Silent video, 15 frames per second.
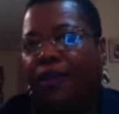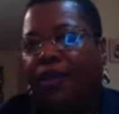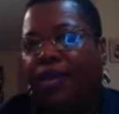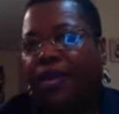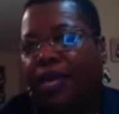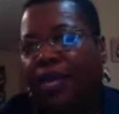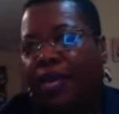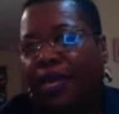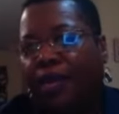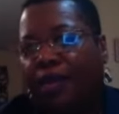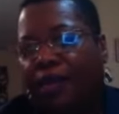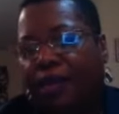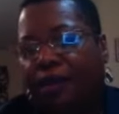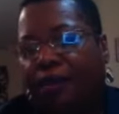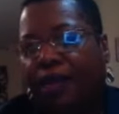and
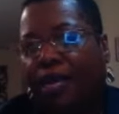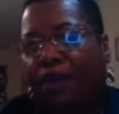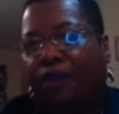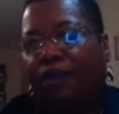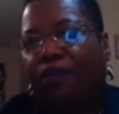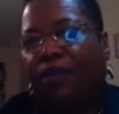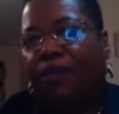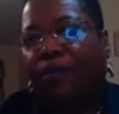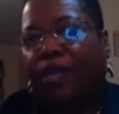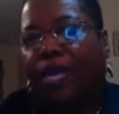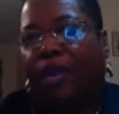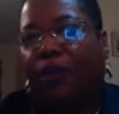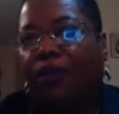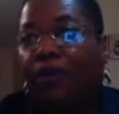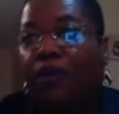getting them out of the
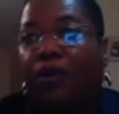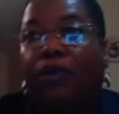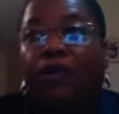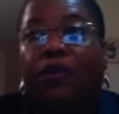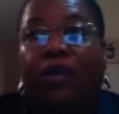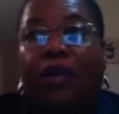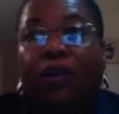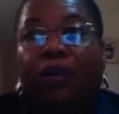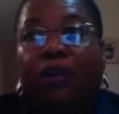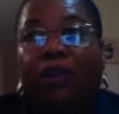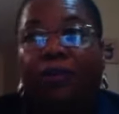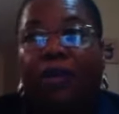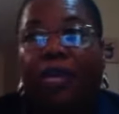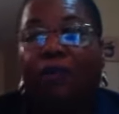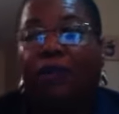way, or doing
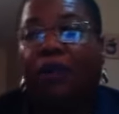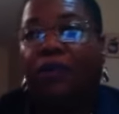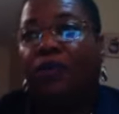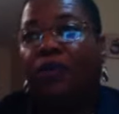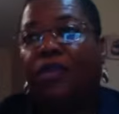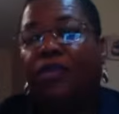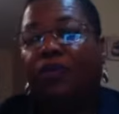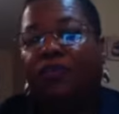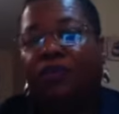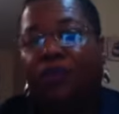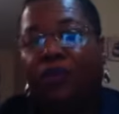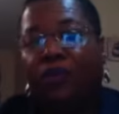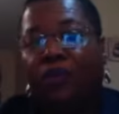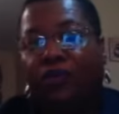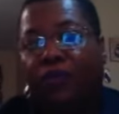all my recordings
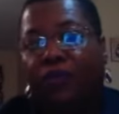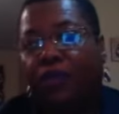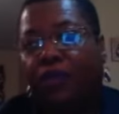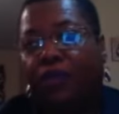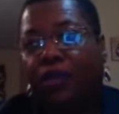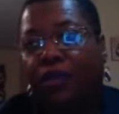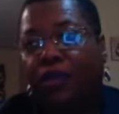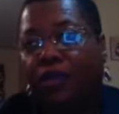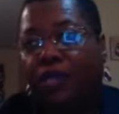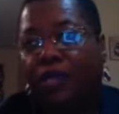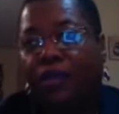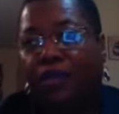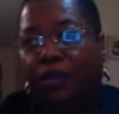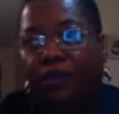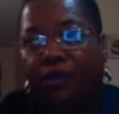for
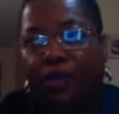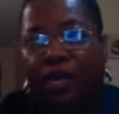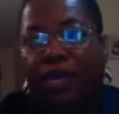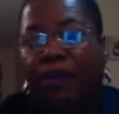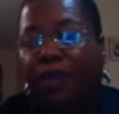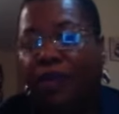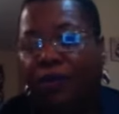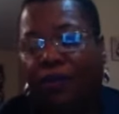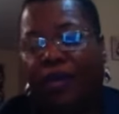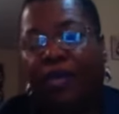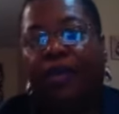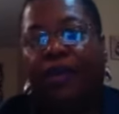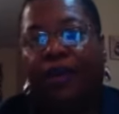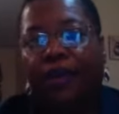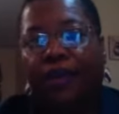the coming
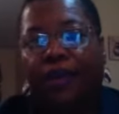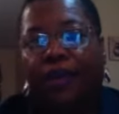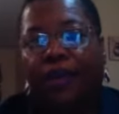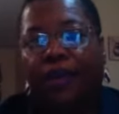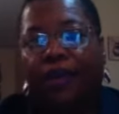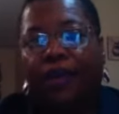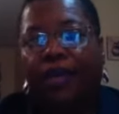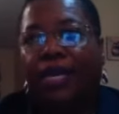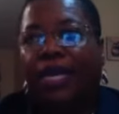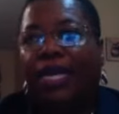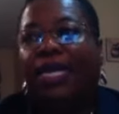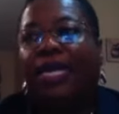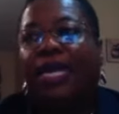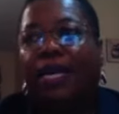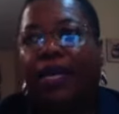week
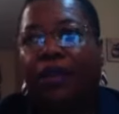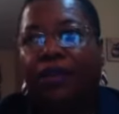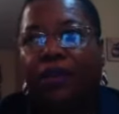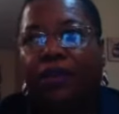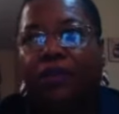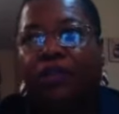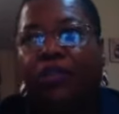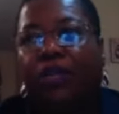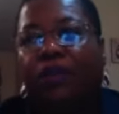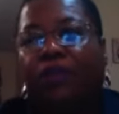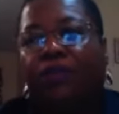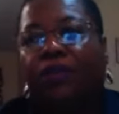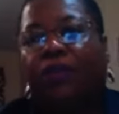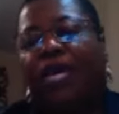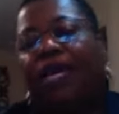and getting those out
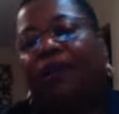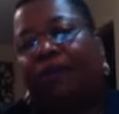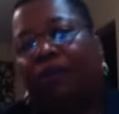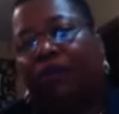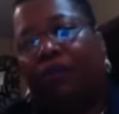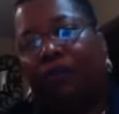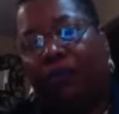of the way.